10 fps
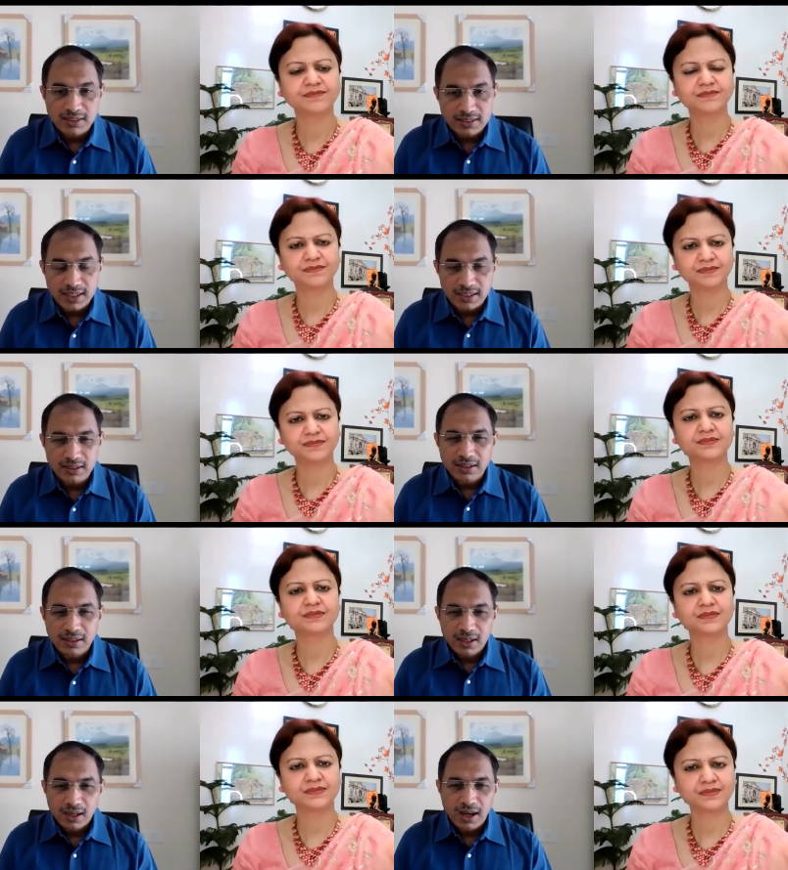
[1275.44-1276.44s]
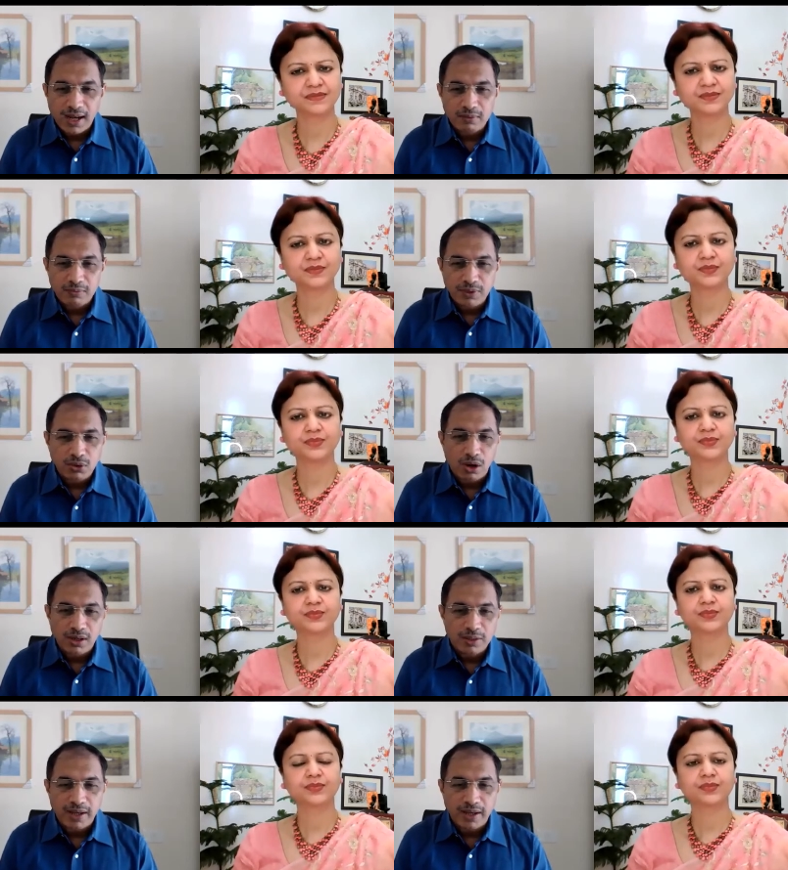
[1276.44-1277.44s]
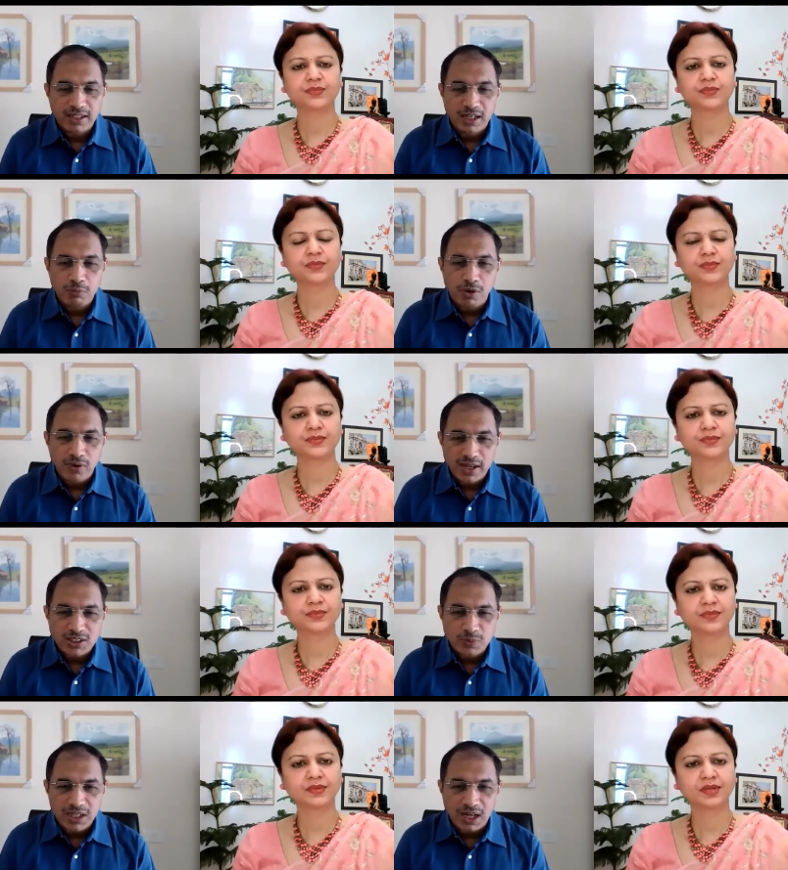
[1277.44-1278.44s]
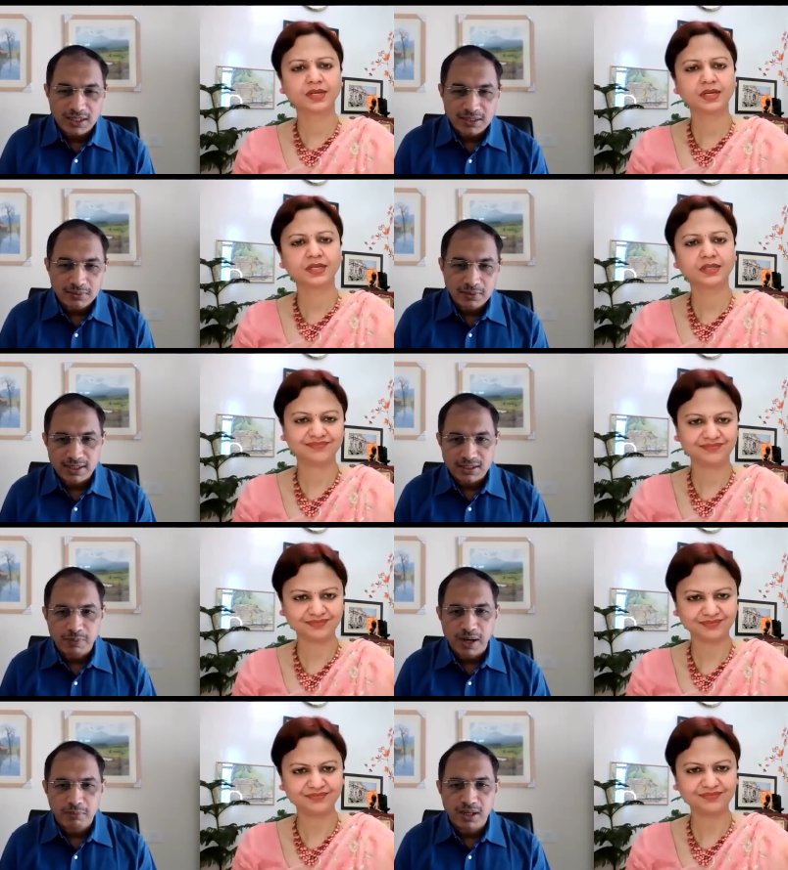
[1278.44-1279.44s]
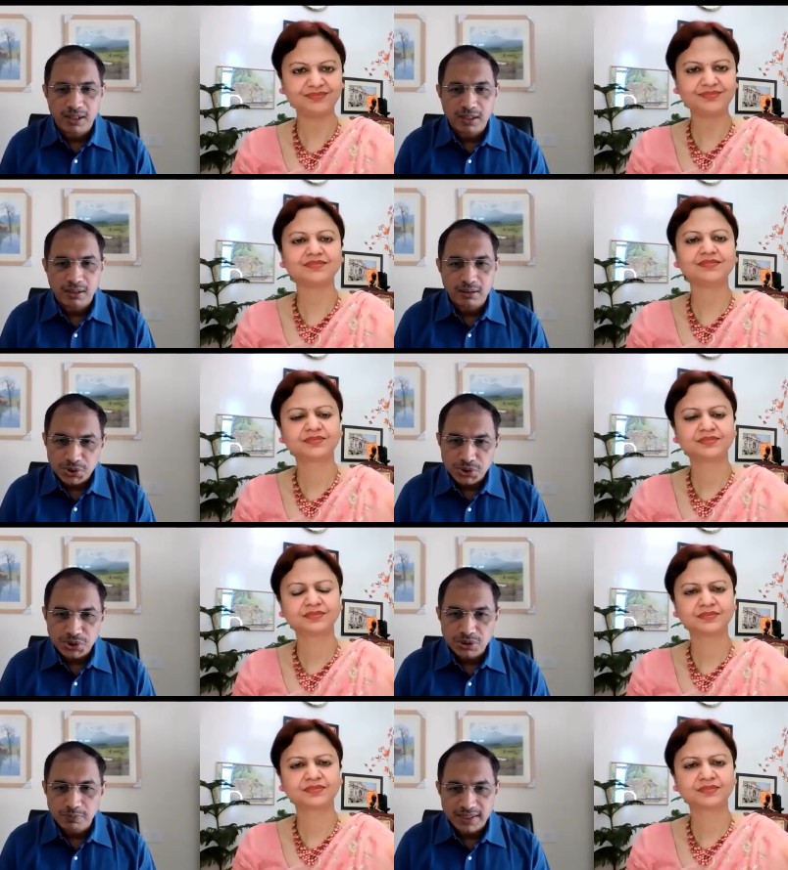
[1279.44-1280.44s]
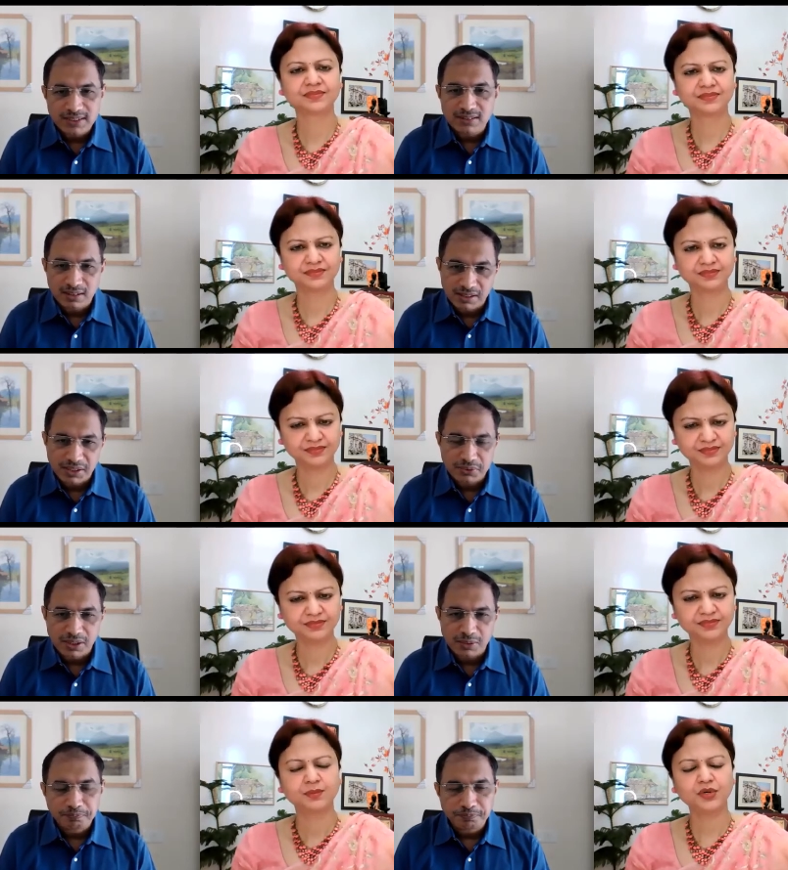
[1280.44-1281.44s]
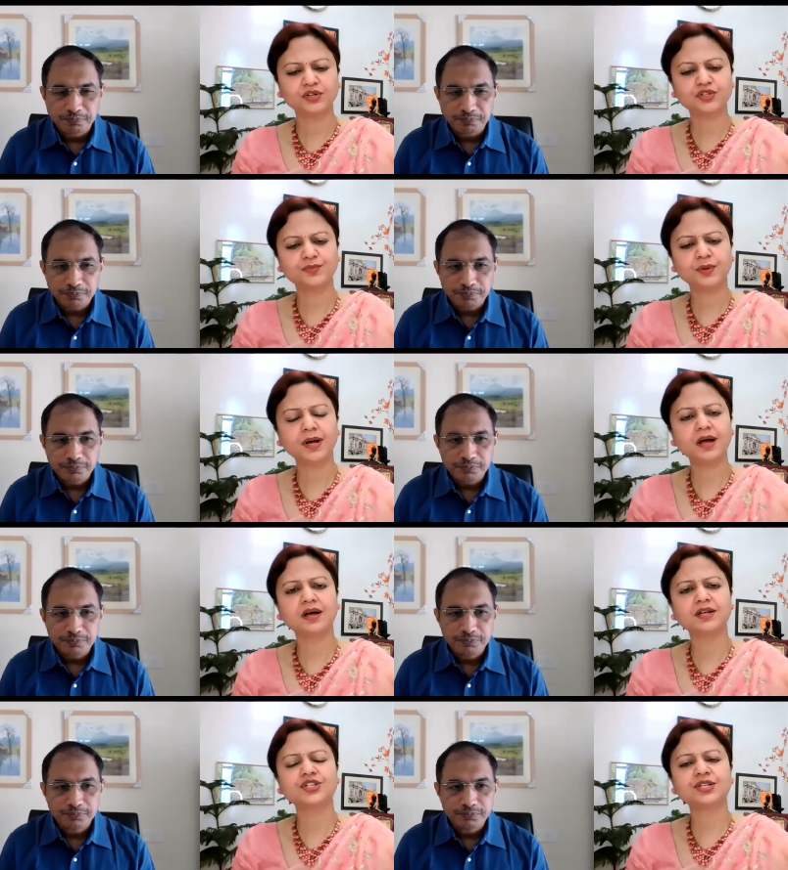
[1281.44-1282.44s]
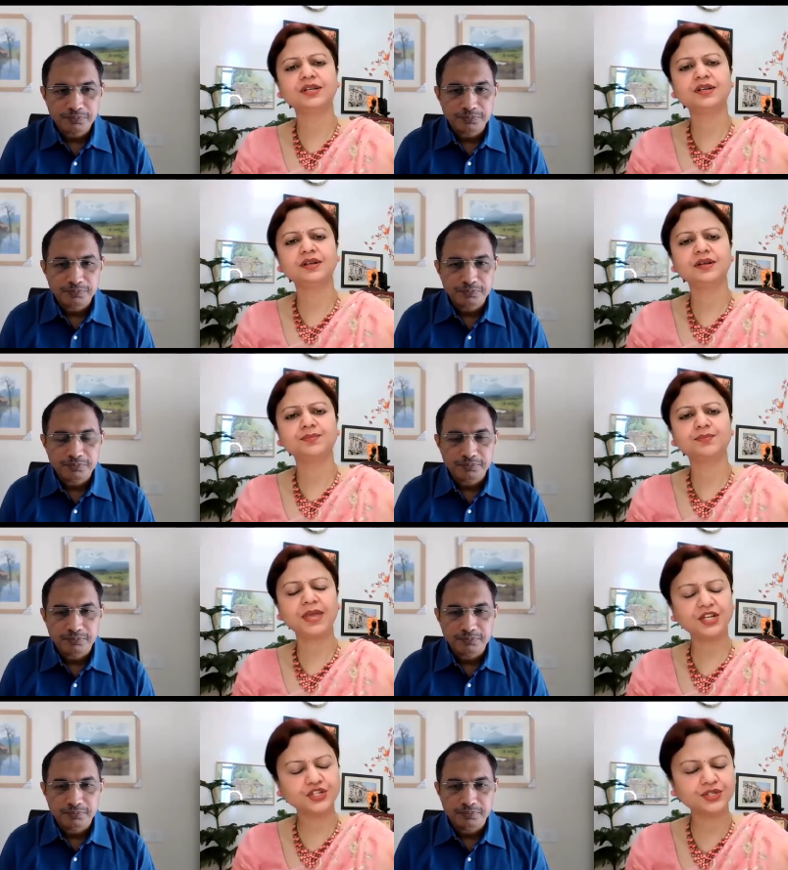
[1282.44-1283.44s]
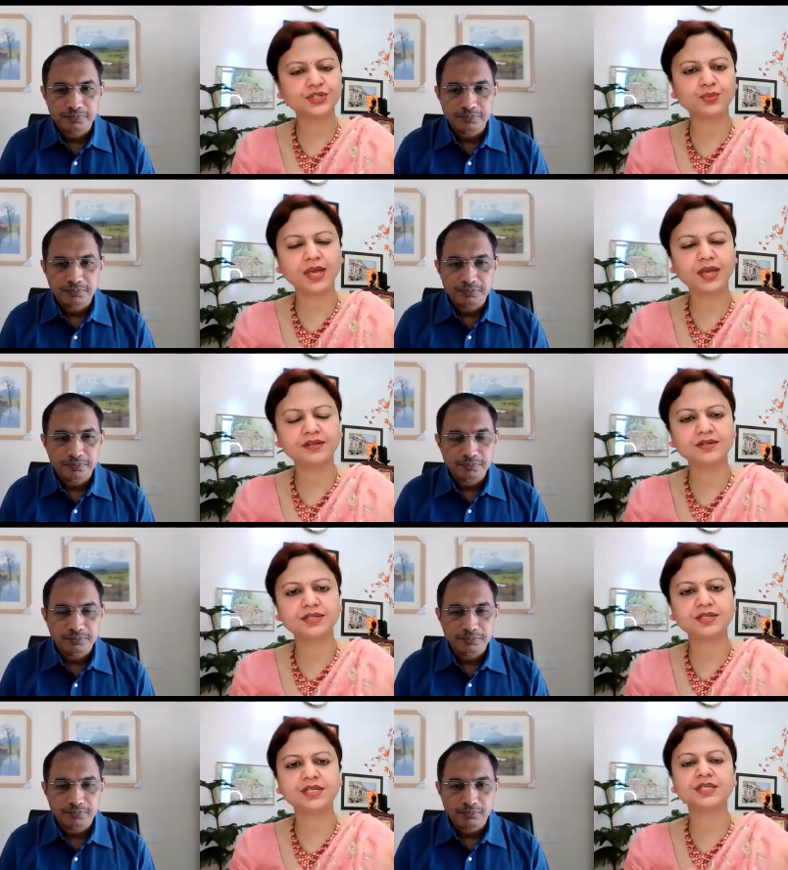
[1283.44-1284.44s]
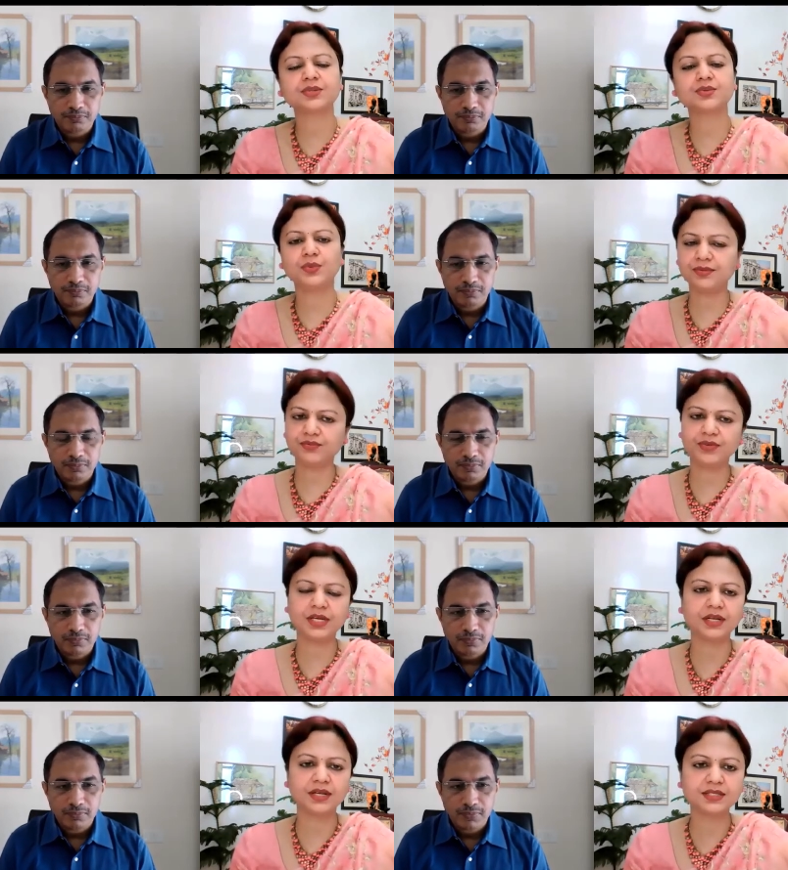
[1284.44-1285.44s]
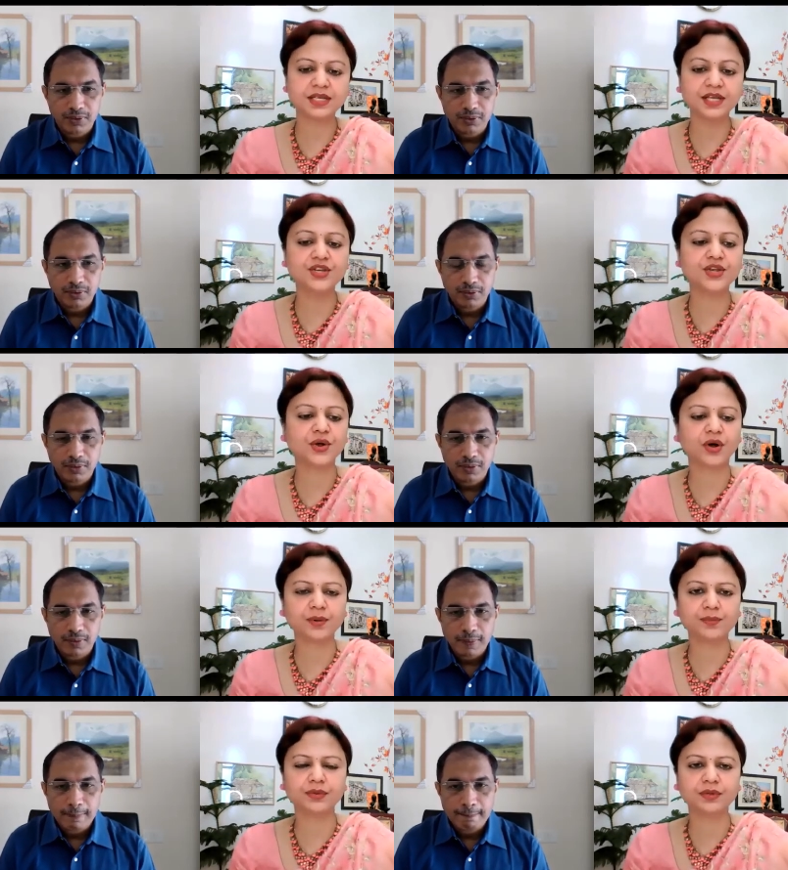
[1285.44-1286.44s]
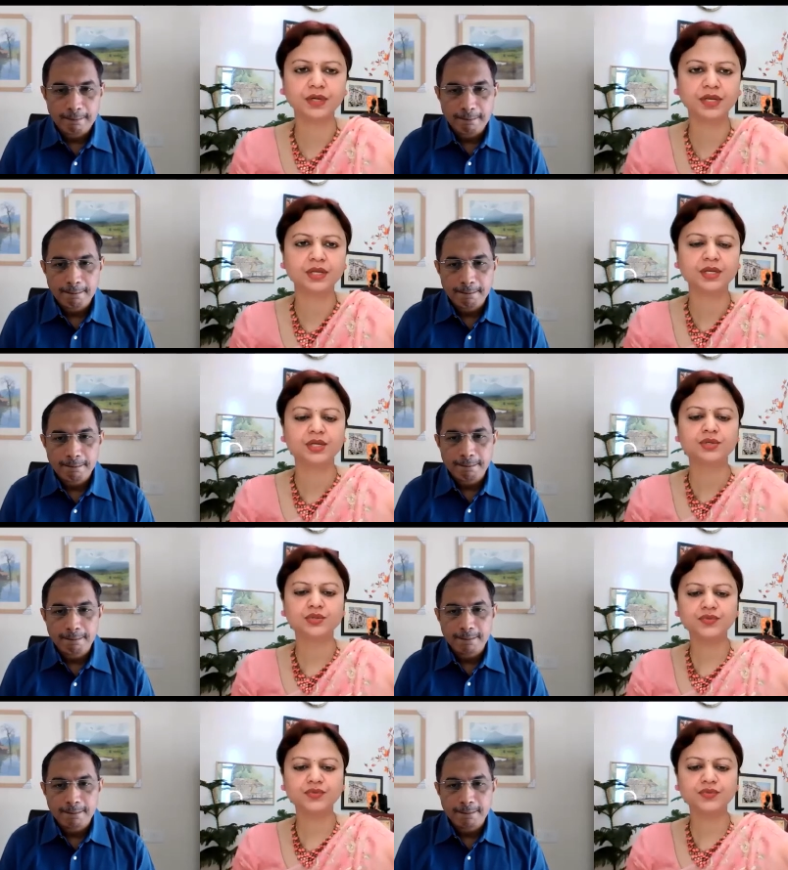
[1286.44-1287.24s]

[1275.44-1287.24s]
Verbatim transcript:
Speaker 1: this setting and we call it by the name of SBRT. It's primarily a precision-based radiotherapy.
Speaker 2: Well, Dr. Prabhash, in patients where the disease we feel is incurable, do